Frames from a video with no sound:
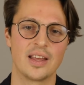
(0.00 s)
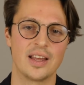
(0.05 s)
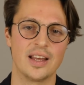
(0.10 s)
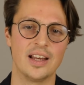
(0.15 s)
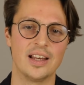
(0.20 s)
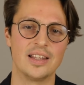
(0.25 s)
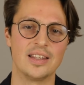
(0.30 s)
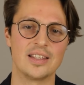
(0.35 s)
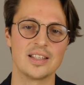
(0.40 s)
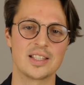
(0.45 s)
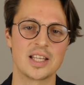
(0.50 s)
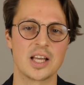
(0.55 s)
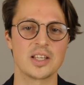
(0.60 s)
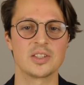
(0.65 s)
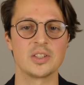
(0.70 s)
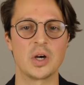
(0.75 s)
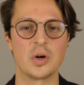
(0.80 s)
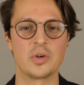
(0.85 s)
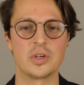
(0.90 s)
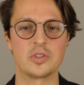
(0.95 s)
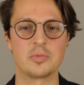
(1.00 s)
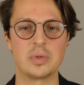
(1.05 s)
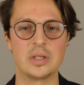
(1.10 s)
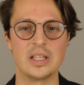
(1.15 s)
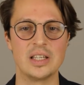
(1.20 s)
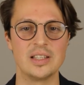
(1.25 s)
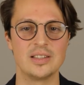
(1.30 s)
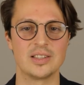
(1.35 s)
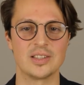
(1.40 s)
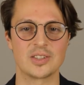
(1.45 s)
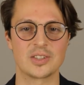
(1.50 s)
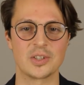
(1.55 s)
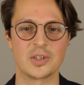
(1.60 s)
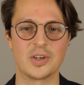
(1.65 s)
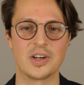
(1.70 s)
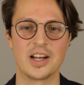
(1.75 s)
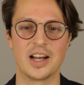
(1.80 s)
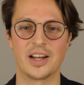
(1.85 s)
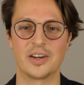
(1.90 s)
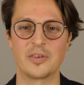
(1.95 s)
And this hasn't always been easy.
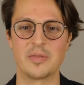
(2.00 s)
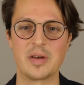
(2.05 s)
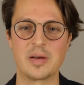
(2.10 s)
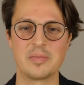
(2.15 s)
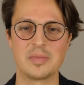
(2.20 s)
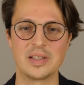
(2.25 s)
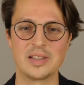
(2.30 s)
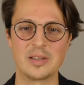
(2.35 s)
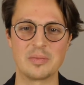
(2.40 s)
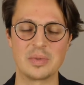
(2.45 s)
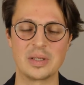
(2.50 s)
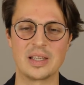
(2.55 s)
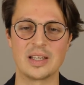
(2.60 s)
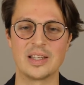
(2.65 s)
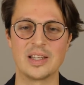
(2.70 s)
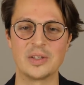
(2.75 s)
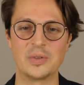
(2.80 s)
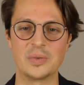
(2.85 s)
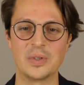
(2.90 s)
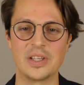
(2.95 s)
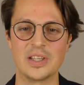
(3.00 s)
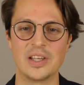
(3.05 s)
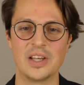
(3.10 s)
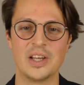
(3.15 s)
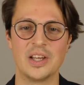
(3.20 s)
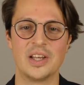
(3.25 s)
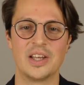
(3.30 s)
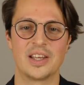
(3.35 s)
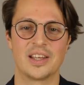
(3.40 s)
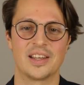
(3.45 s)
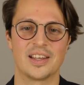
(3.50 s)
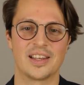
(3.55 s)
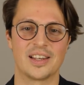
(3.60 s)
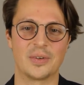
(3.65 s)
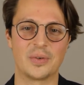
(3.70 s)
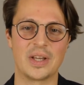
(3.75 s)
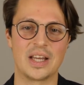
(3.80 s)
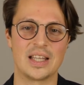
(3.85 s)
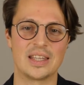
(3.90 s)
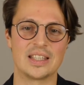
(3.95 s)
So I remember in the beginning, we
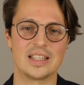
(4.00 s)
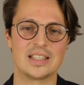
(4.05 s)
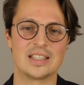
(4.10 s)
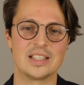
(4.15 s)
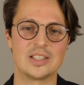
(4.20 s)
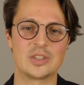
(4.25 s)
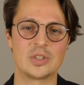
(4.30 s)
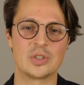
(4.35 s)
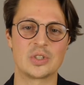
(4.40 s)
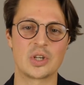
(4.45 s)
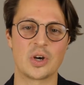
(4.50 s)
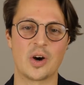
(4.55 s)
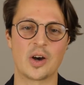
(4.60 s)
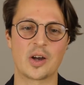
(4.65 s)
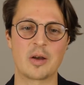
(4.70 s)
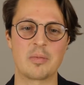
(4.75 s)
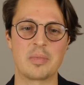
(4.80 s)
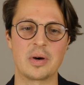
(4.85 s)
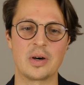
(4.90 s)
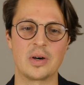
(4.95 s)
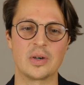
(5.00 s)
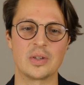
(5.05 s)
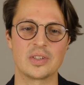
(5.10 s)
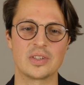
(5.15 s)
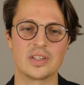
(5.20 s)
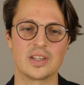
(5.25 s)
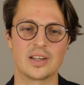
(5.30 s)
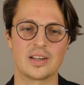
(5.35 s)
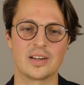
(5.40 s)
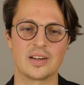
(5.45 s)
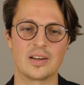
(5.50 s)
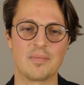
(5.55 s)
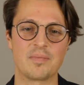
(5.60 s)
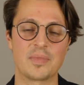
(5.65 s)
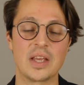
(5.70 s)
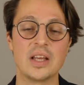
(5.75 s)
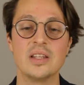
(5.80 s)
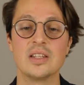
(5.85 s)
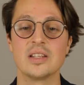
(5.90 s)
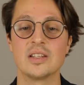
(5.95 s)
had the idea to talk about
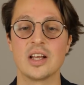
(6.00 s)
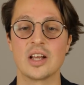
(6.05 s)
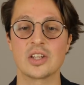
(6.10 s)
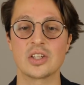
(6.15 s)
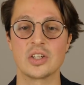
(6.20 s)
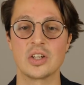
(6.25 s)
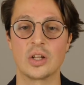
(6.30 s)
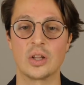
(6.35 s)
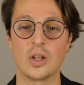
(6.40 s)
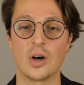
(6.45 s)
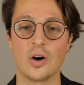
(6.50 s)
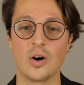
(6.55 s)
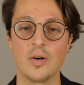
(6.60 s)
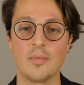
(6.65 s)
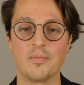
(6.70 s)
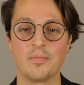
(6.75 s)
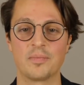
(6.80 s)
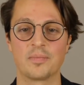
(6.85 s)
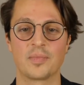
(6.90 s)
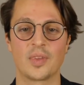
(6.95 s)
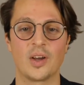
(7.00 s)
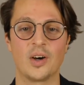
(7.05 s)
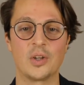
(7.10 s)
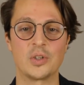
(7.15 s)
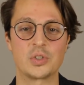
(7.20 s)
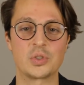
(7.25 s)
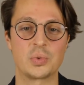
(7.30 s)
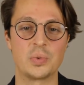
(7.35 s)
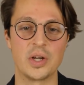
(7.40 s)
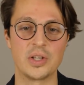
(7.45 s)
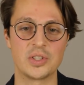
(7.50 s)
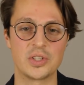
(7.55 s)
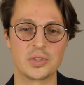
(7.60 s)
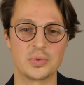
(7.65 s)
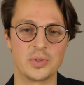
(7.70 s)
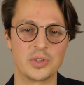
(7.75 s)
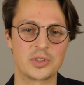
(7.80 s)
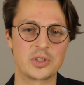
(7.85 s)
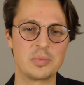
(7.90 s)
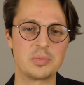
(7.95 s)
international law on
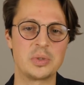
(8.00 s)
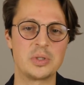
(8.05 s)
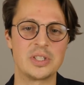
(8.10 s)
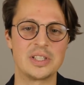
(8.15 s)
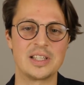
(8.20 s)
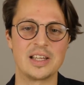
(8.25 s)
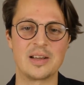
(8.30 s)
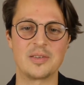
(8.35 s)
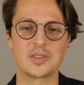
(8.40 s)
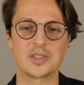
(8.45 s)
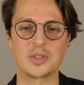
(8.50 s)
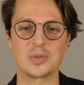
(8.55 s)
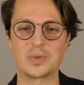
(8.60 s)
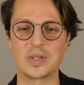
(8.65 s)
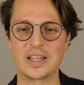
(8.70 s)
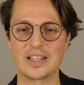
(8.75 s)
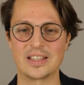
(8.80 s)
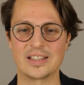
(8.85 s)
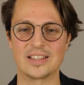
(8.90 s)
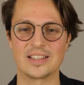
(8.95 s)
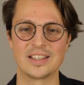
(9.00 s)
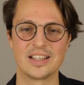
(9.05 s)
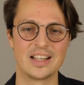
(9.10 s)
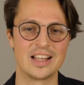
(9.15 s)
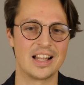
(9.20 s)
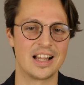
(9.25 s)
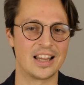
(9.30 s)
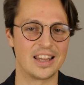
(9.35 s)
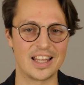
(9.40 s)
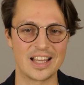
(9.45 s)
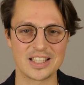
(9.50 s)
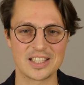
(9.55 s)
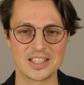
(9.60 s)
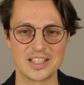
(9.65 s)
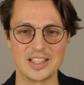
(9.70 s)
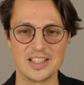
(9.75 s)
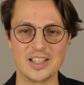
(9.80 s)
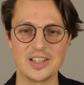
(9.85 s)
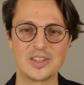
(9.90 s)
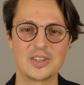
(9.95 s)
Twitch with computer games, and we had a less
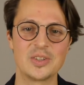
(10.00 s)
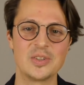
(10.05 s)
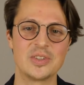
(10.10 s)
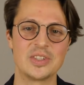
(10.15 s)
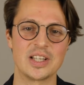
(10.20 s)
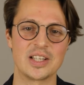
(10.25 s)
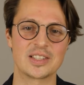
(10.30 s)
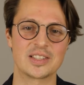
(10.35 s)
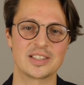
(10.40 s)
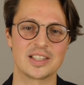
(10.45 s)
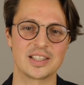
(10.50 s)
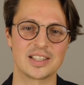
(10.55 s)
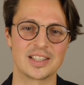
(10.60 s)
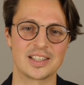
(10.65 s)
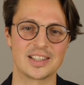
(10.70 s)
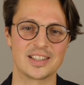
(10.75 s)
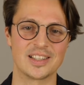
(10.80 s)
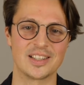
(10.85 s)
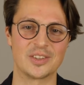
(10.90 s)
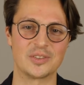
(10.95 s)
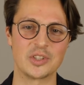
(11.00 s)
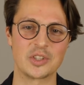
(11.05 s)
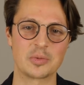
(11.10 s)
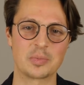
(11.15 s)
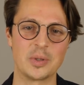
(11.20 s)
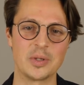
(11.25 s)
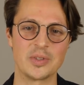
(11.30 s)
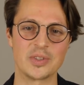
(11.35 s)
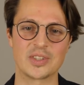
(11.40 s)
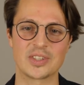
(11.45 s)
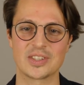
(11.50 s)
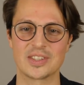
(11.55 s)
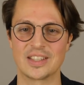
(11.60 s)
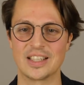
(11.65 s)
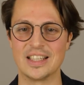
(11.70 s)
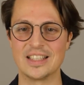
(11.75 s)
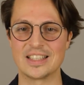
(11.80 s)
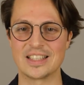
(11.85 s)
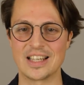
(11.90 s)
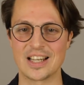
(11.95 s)
than enthusiastic response.
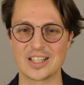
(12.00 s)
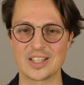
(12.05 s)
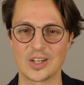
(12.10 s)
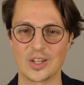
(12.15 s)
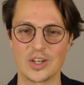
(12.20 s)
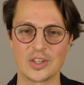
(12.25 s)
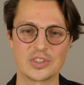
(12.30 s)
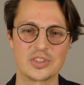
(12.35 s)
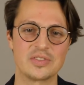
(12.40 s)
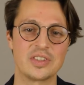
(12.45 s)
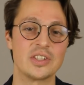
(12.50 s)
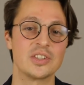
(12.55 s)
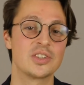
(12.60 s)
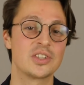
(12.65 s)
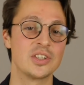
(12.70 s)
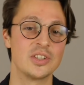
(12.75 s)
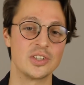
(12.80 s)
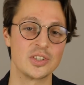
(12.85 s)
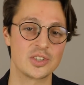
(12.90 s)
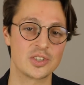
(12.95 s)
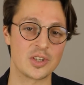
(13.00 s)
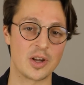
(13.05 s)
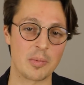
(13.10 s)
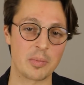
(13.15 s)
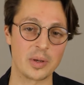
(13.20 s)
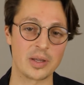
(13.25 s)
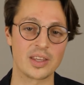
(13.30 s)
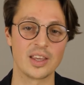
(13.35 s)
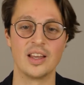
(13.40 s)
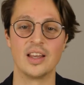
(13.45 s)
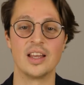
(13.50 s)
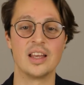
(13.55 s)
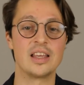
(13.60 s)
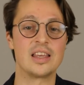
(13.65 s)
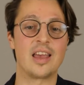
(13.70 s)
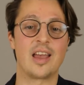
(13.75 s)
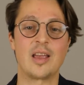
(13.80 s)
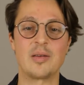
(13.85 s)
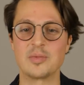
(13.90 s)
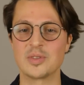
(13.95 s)
International law is a very serious topic.
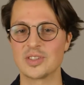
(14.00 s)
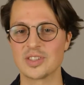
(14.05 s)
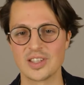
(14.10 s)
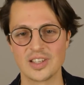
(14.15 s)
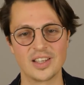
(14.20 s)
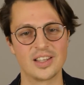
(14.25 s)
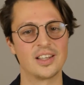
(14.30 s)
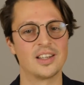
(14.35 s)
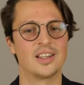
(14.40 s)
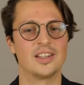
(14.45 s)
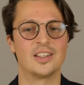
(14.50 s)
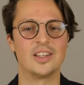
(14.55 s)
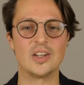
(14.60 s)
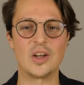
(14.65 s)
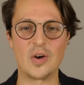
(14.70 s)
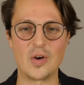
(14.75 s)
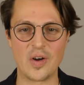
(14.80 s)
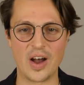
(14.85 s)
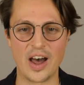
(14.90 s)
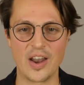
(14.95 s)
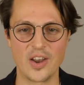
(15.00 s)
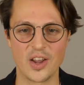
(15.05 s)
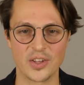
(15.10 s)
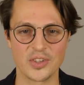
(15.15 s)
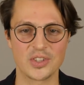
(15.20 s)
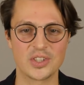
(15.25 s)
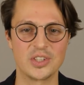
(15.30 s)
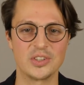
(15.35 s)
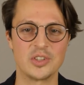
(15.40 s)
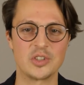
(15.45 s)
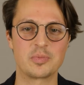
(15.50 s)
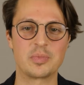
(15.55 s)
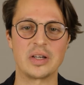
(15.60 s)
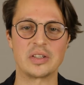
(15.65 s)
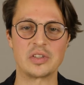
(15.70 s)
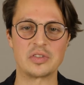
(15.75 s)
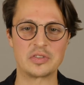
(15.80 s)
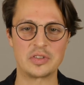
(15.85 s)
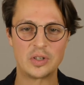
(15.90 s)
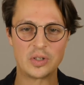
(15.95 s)
Games, are not serious by
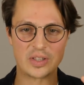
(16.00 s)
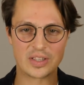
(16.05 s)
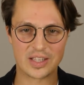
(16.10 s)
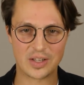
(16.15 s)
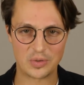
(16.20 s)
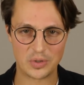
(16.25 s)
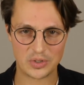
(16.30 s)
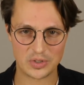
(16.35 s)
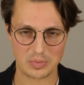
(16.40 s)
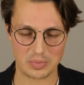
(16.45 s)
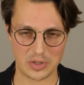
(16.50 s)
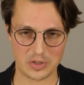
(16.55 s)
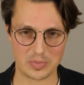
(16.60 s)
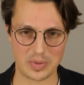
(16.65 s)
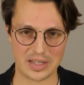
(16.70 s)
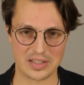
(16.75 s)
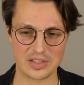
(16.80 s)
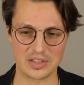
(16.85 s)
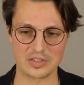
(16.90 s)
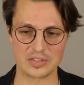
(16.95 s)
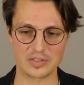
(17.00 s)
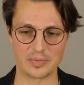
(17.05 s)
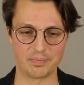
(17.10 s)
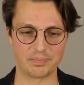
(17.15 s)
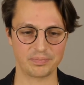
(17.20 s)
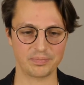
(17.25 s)
default. That was the perspective.